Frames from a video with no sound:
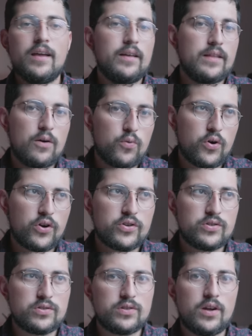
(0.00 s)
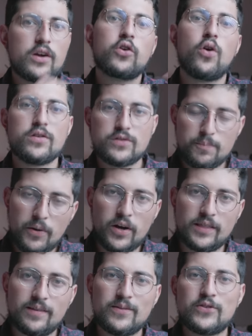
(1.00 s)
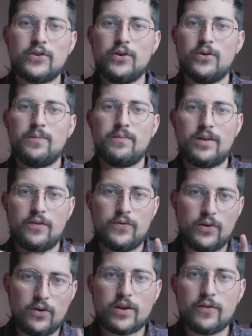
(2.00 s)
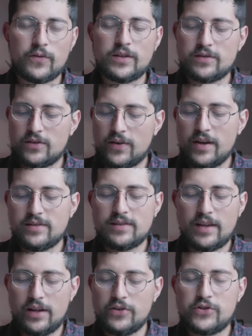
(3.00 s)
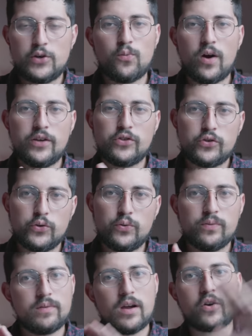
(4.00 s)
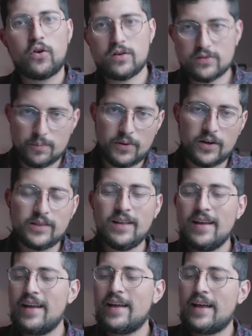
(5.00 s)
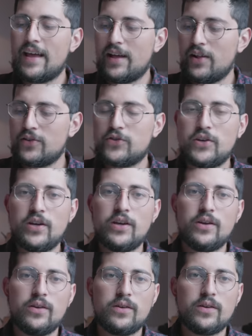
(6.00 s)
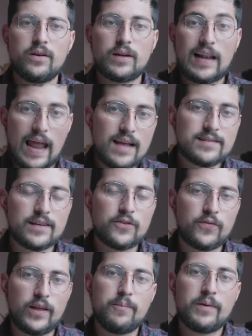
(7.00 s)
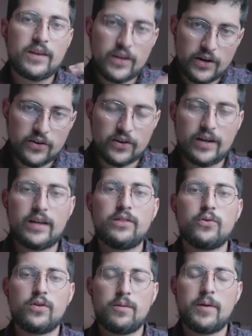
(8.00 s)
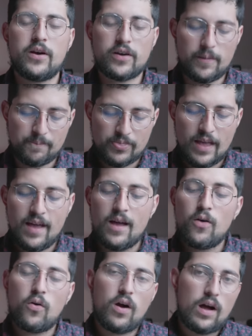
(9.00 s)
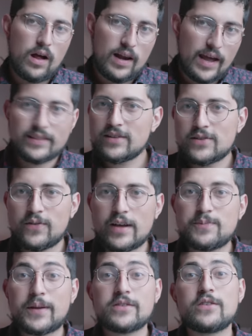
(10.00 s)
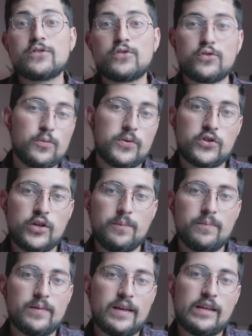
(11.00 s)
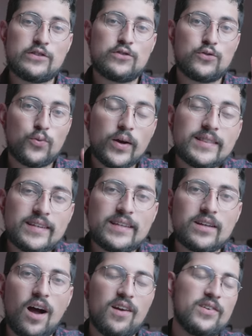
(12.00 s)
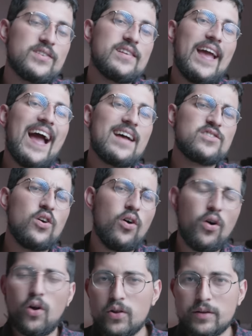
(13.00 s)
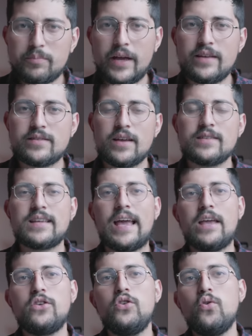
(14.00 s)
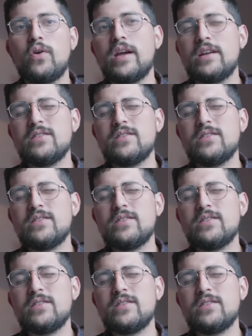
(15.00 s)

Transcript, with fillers: that works across the pond. So if you're looking for this device, LG Wine 2 across the pond, LG Classic Flip here in North America. I like this device because it's super cheap. It's $20. It has all the basics and you can